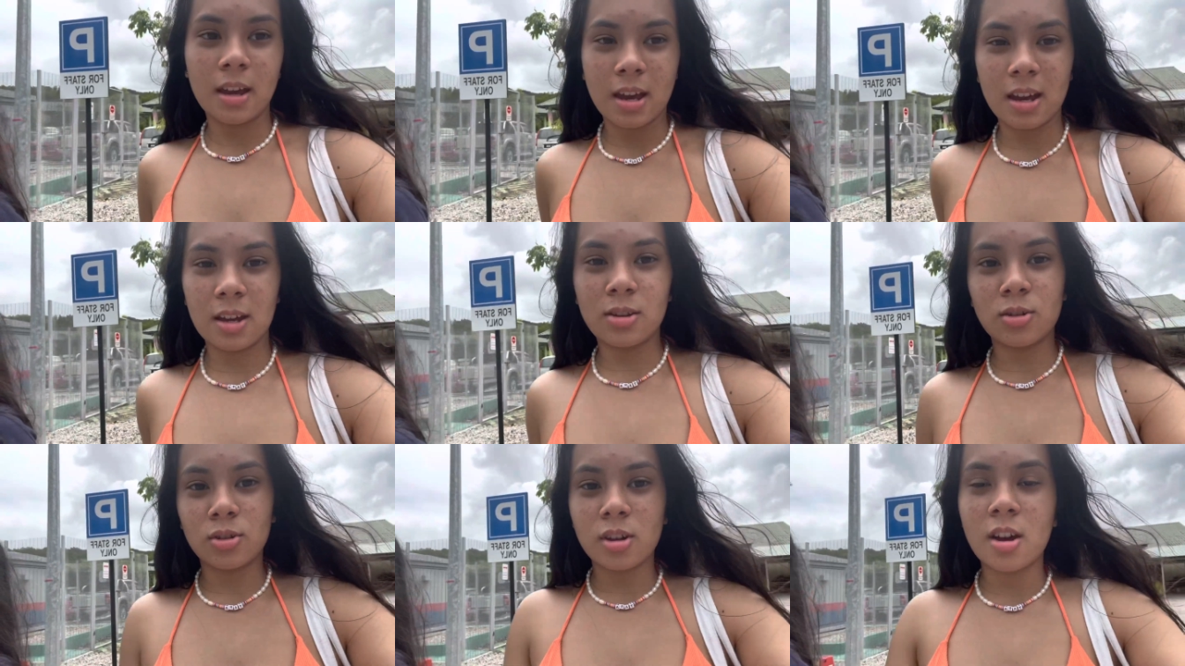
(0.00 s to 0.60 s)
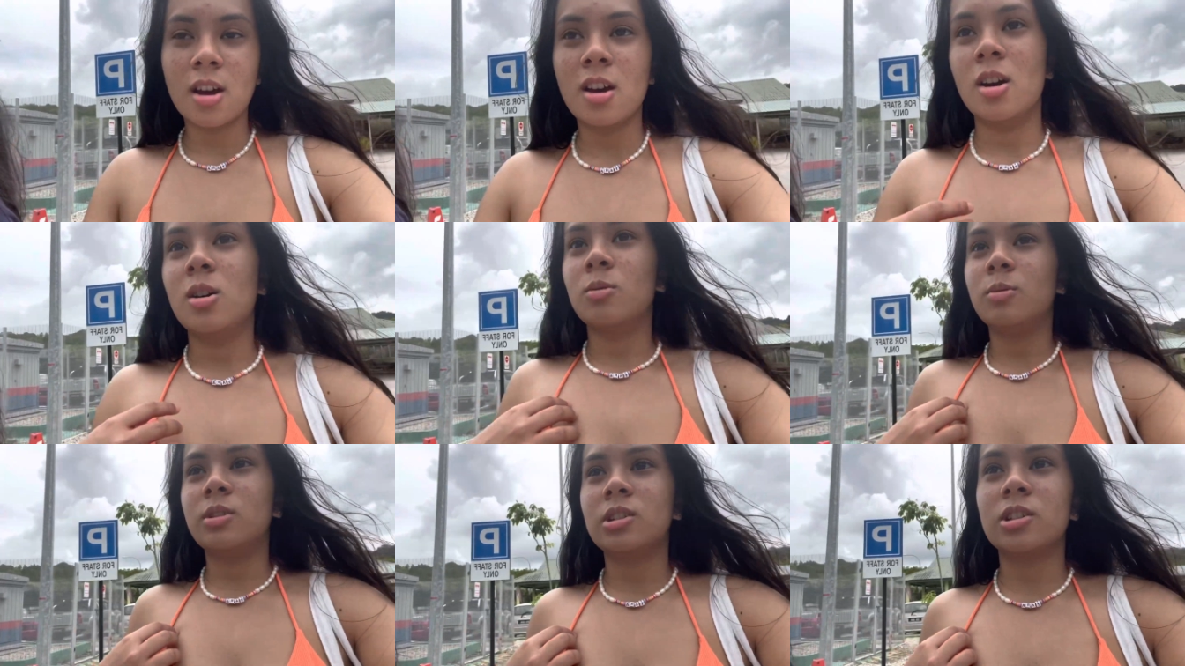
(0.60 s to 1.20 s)
and
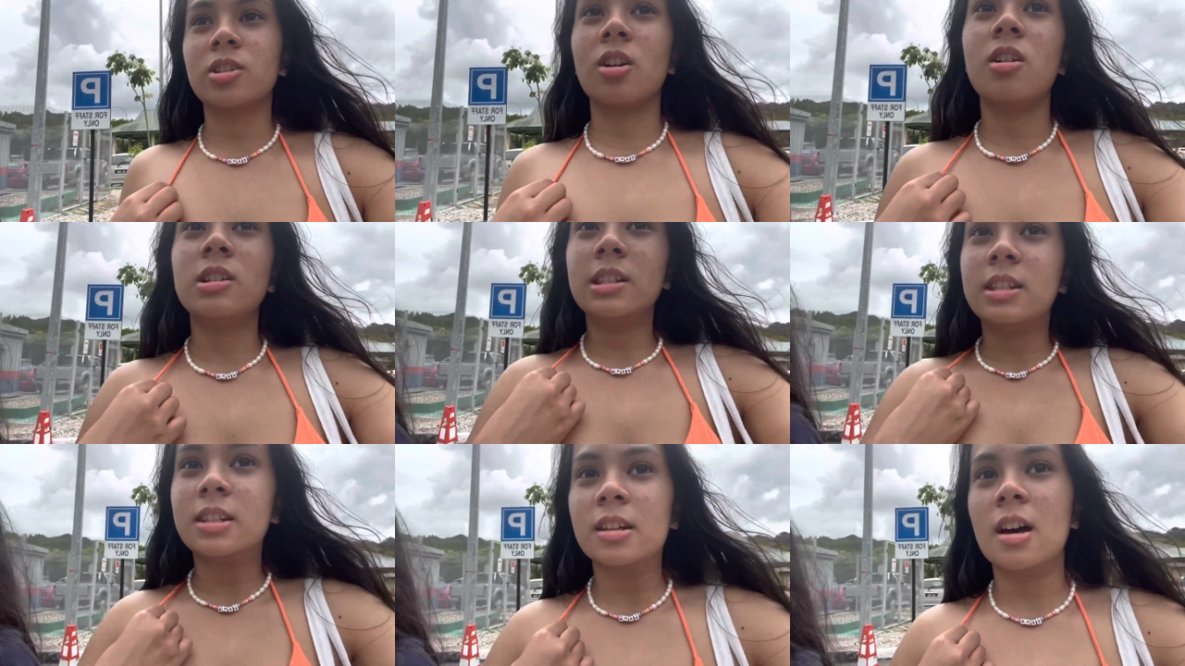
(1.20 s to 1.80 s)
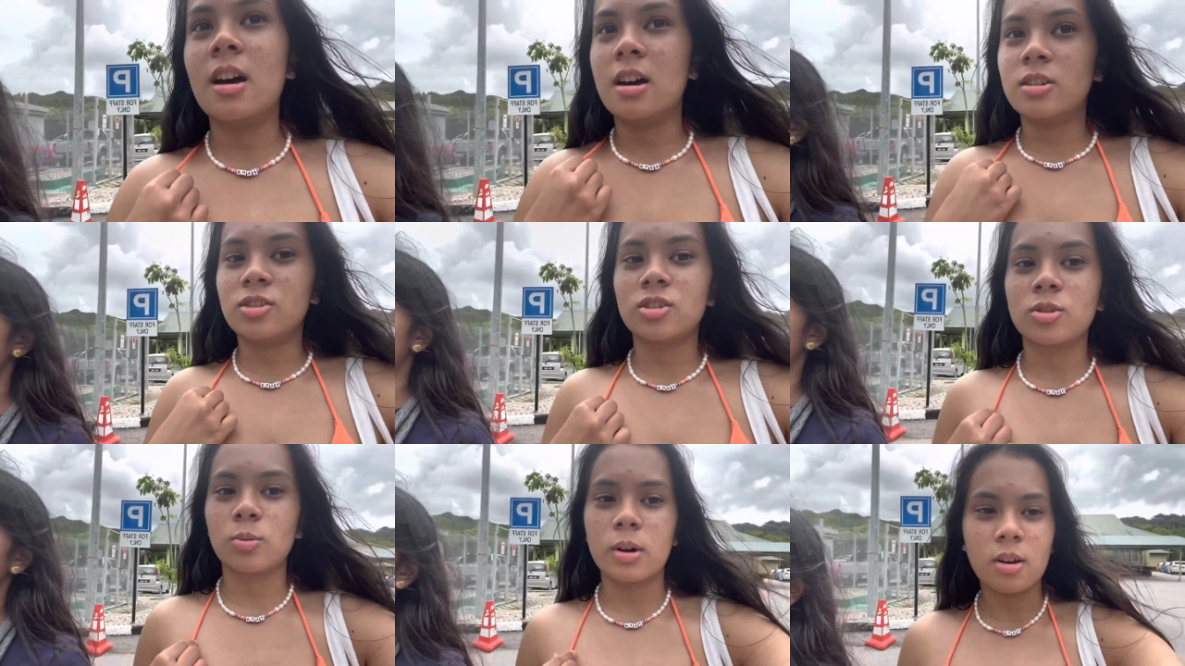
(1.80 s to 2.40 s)
we just got done,
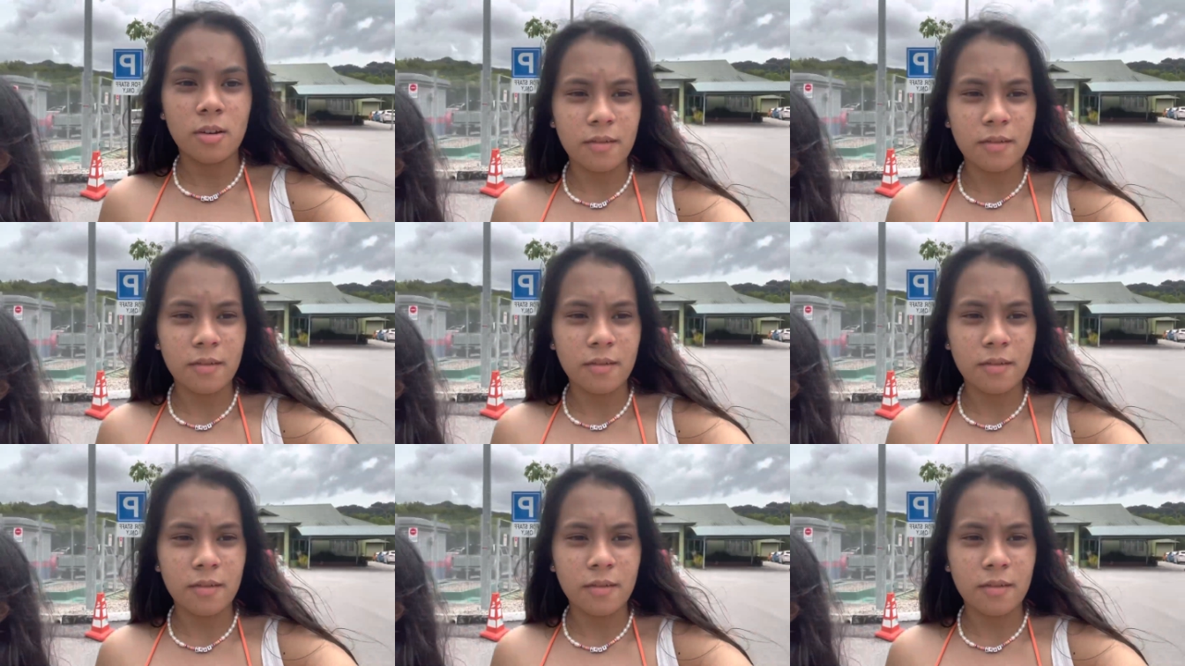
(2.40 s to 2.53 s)
just went